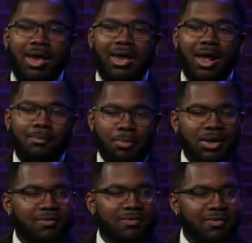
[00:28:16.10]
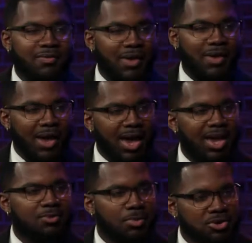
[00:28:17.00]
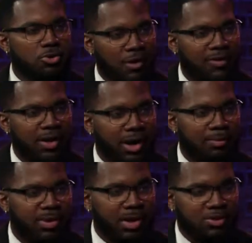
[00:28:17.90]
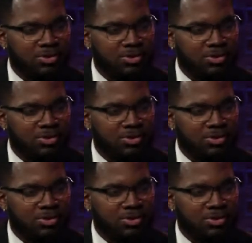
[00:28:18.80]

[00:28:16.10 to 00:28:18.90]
I believe that the HBCUs are kind of on the